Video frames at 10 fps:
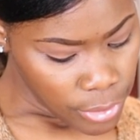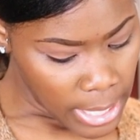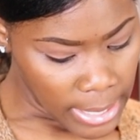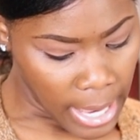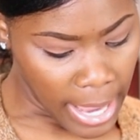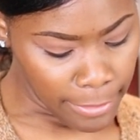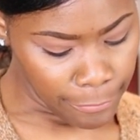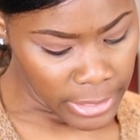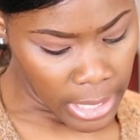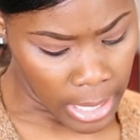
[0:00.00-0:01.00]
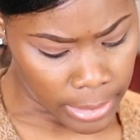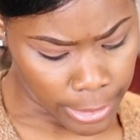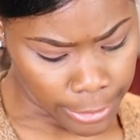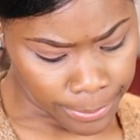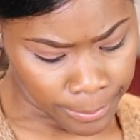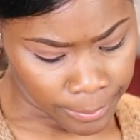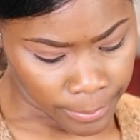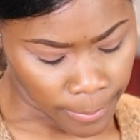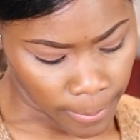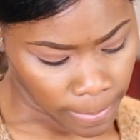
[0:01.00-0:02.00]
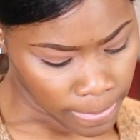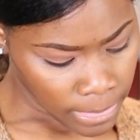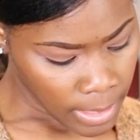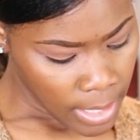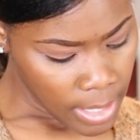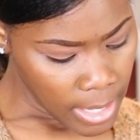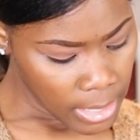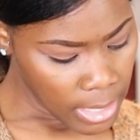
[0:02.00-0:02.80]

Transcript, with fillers: like an ivory color. And